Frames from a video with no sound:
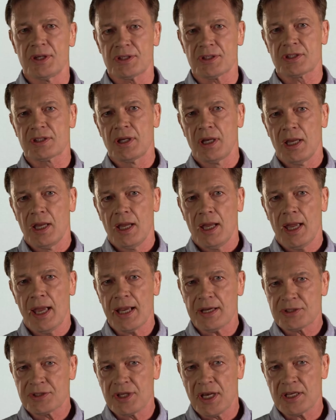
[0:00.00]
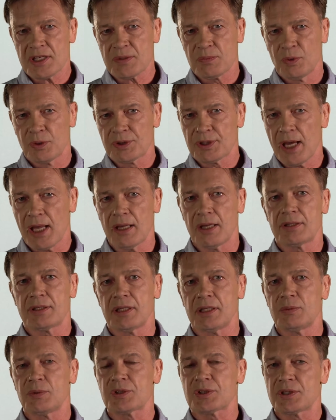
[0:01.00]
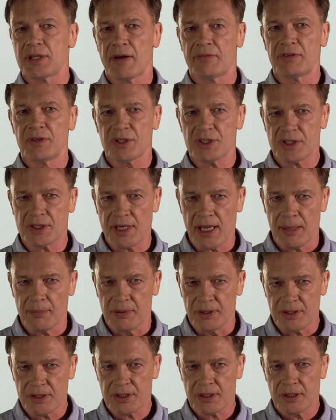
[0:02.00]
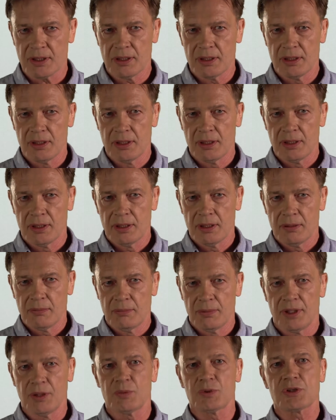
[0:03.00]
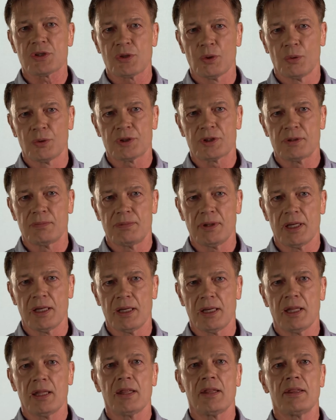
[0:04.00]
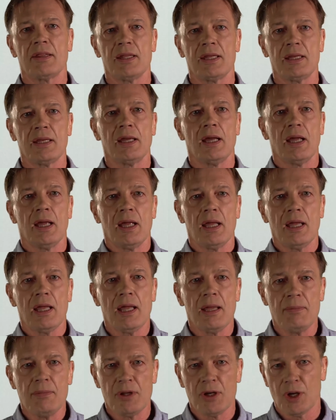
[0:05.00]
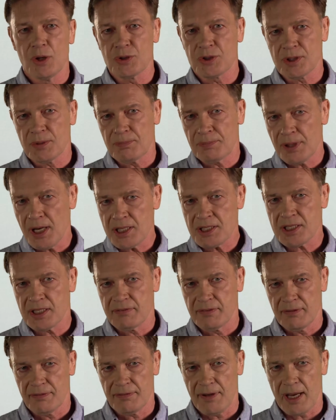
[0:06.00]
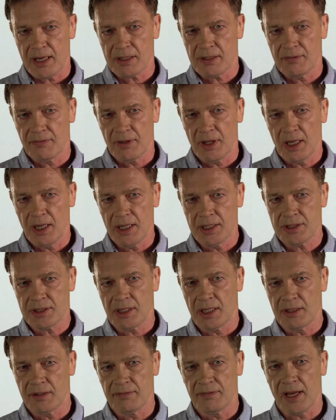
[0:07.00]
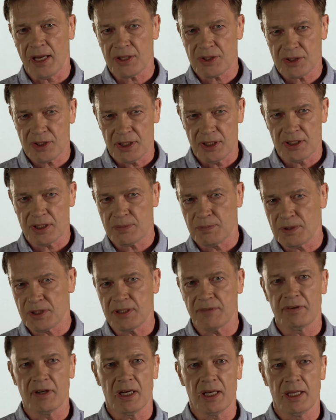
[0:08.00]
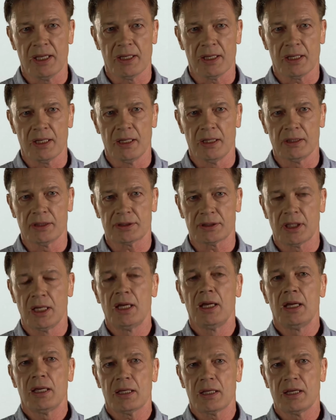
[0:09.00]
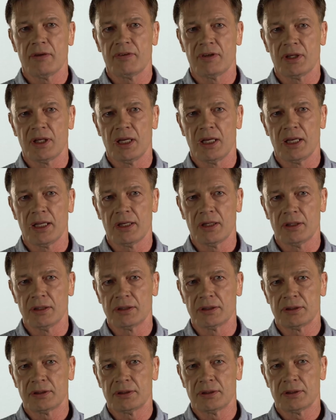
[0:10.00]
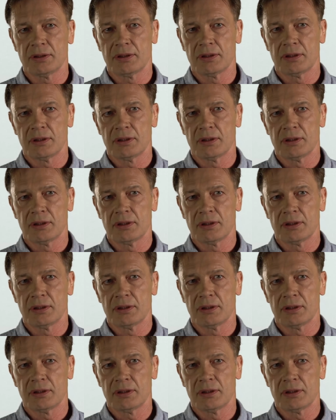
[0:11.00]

for this excess mortality was never established, but it was thought to be the immunosuppressive effect of the high titer vaccine, specifically in girls, given early on.